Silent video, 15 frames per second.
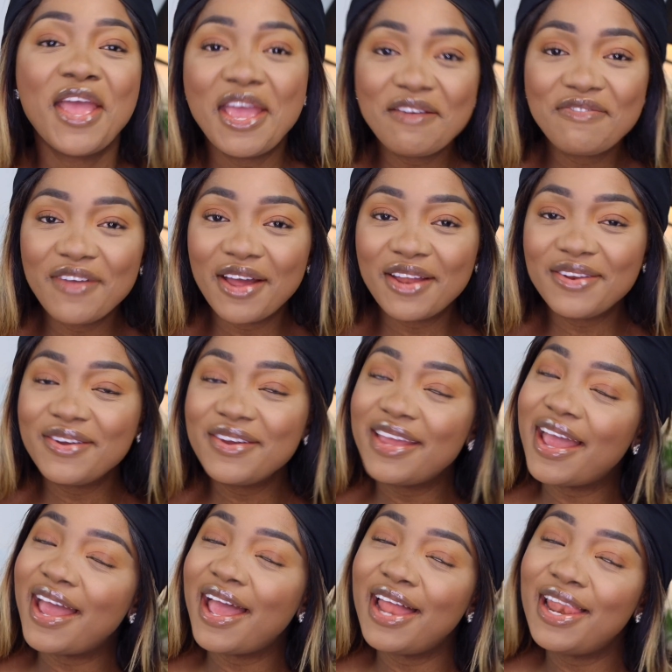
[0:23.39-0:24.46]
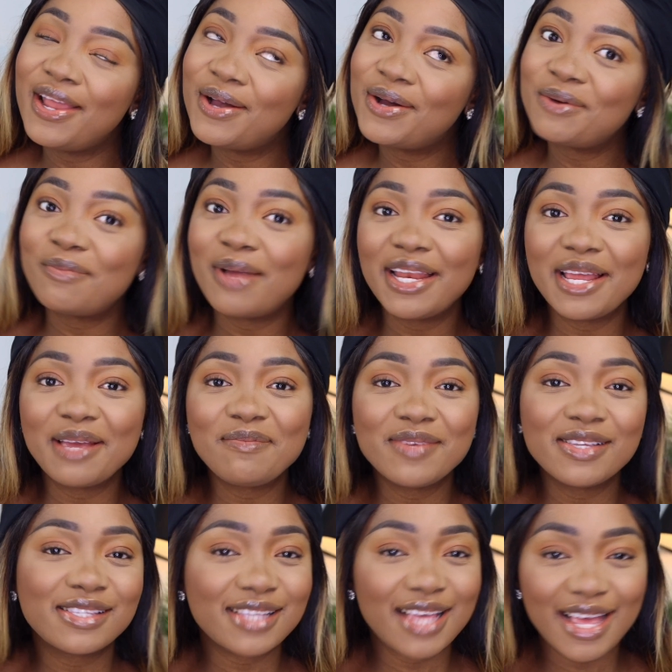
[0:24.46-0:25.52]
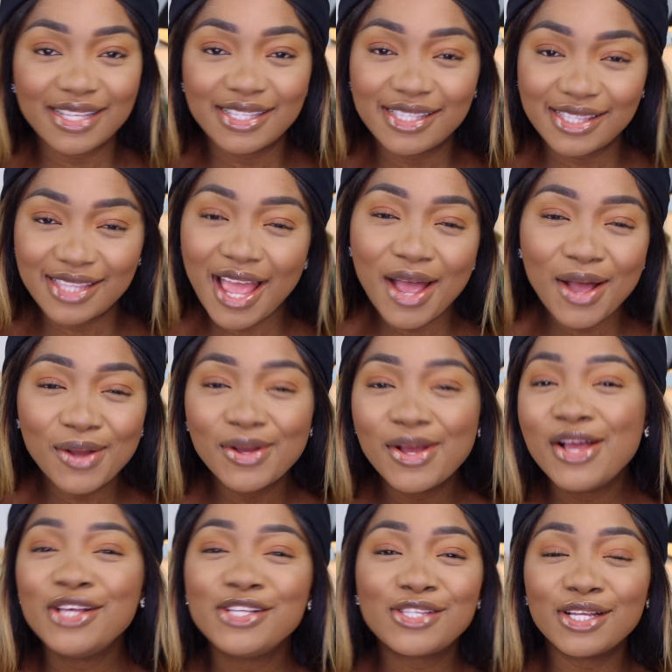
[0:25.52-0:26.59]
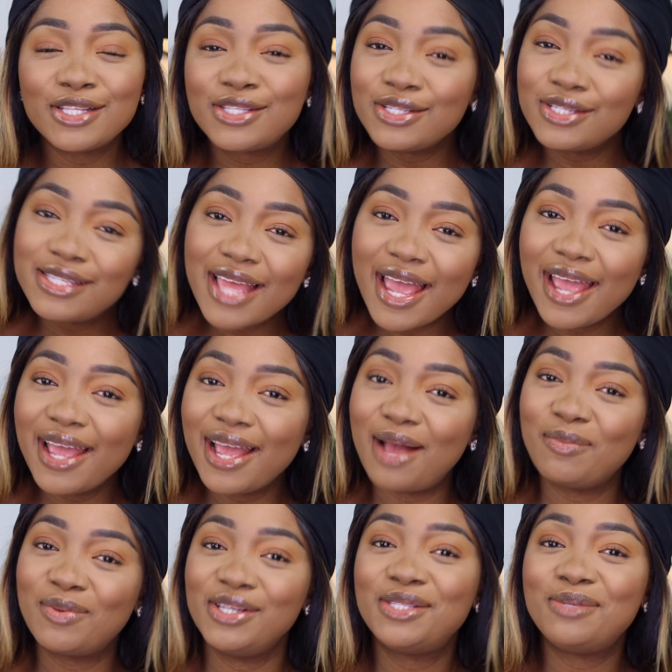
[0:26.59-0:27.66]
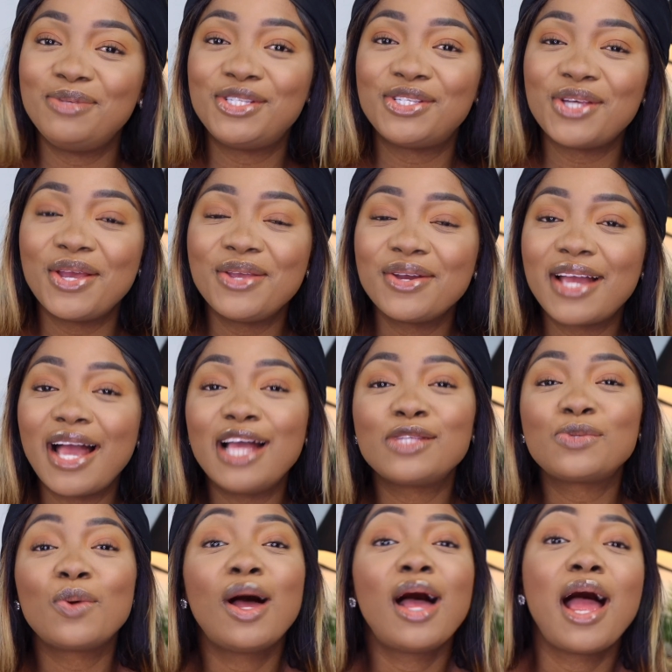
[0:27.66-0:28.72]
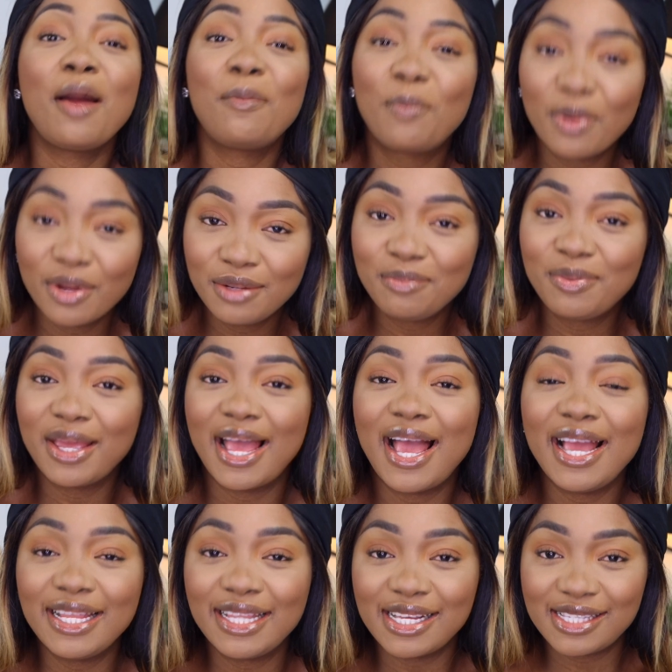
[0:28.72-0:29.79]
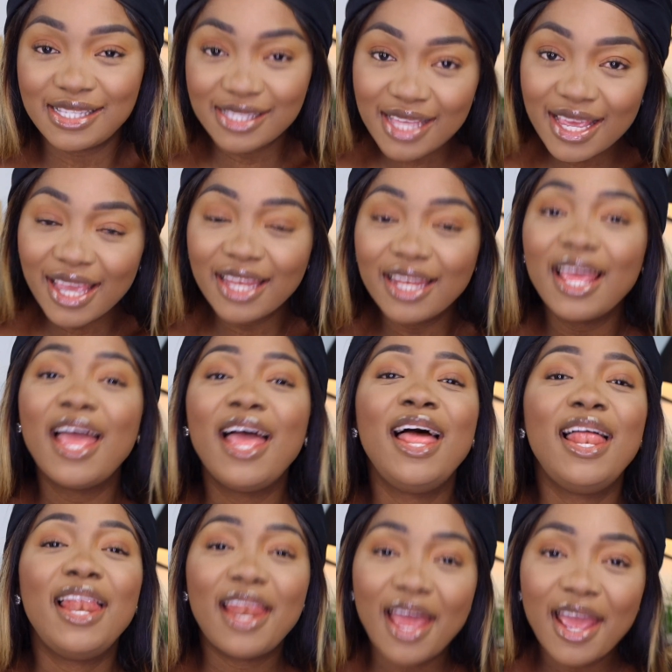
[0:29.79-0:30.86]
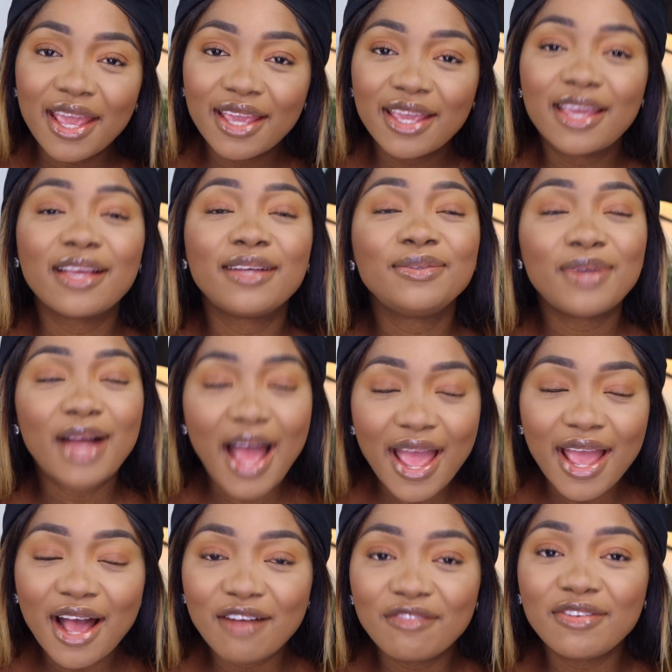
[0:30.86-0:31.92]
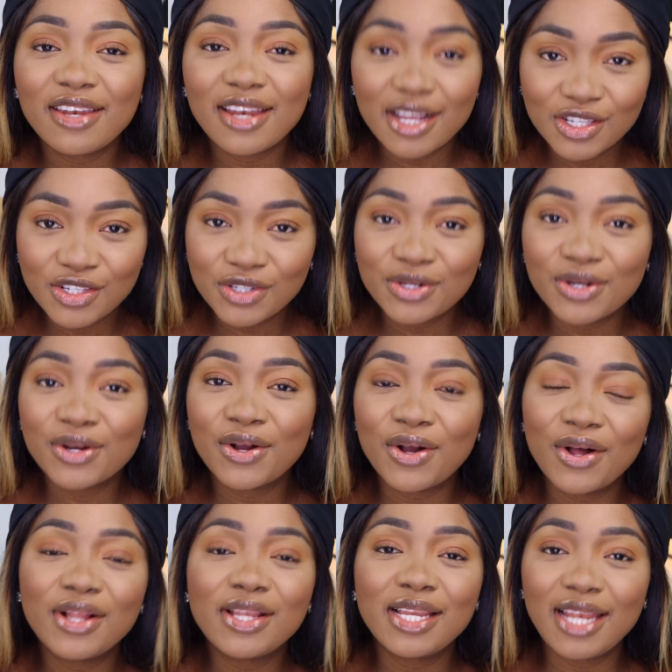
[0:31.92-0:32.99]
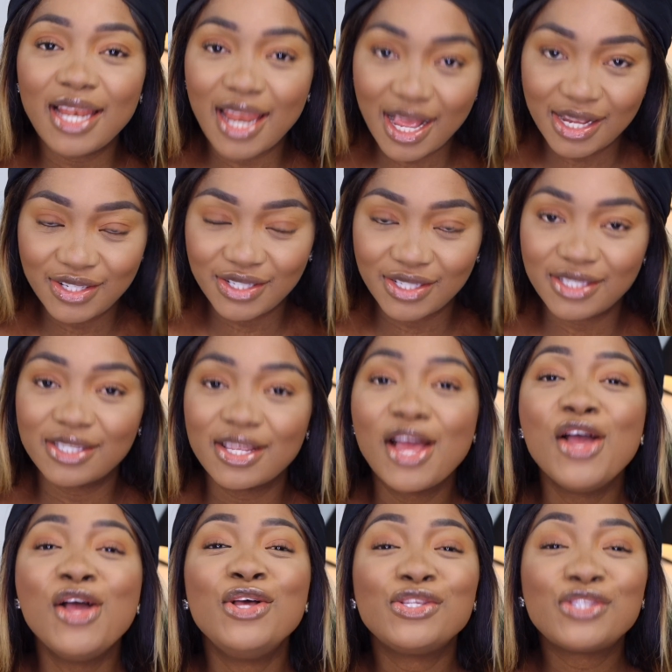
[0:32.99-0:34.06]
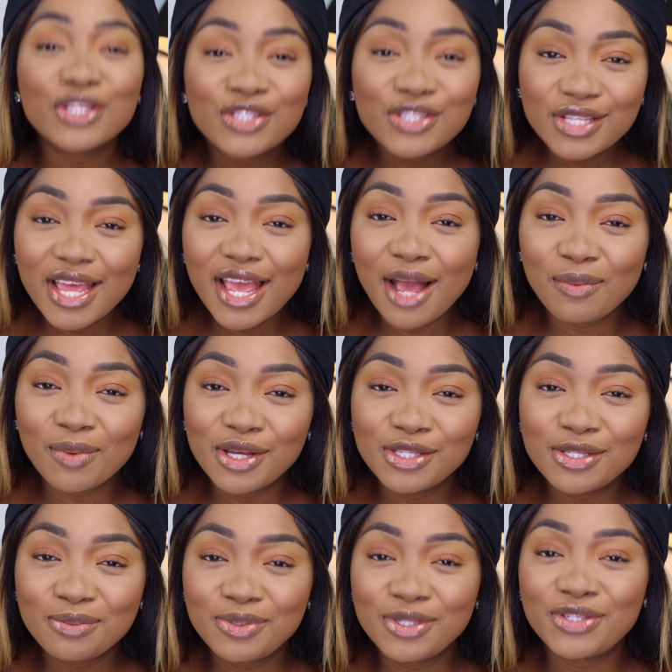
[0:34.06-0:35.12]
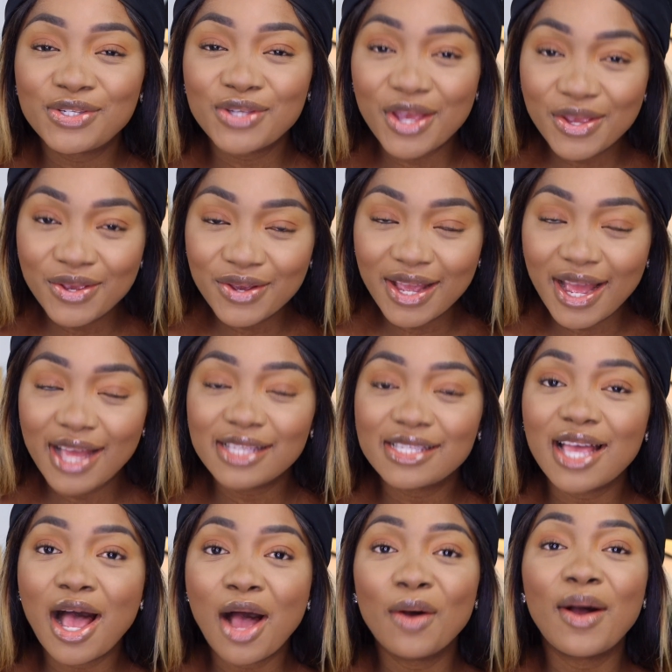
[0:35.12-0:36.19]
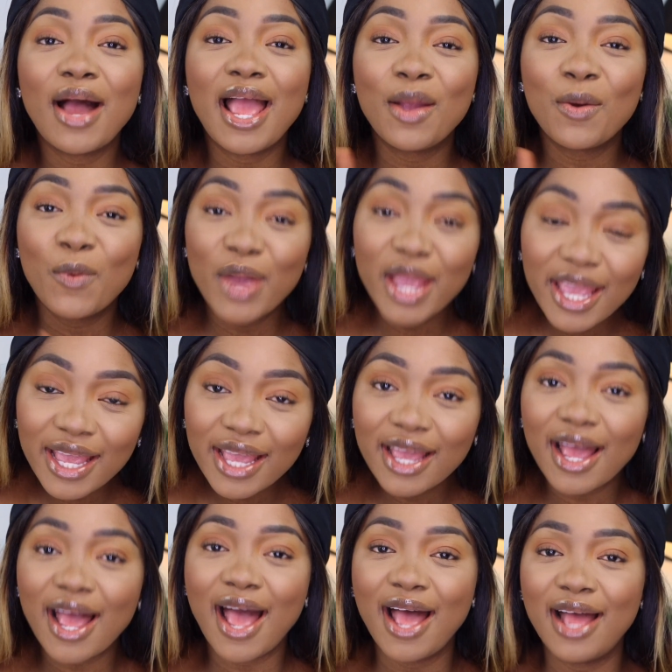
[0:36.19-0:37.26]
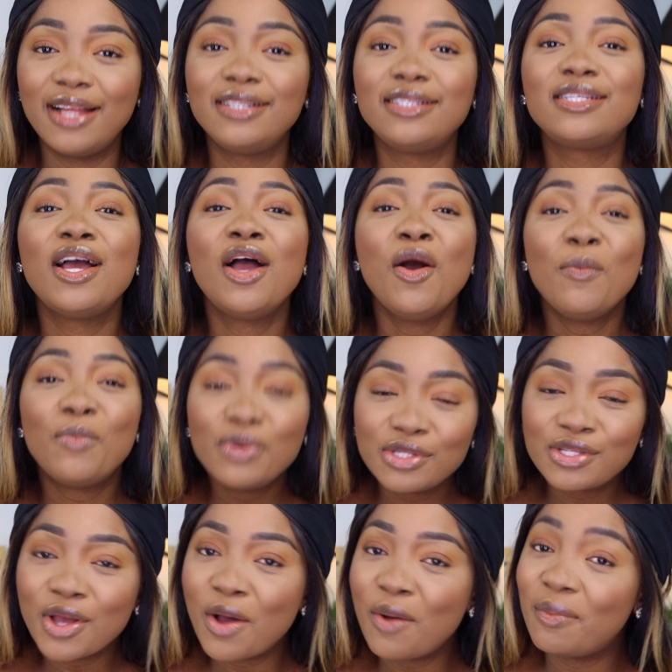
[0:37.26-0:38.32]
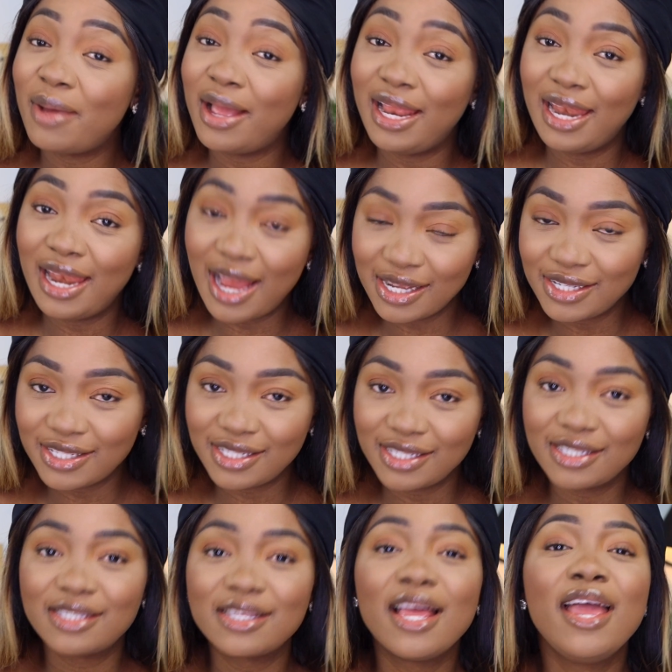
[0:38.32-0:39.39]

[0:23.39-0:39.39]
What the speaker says: If you are new here, hello, my name is Estelle. So today I'm going to be showing you guys what happened behind the scene. Like, I have natural curly lashes, so today I'm going to be showing you guys how I wing and put on my lashes.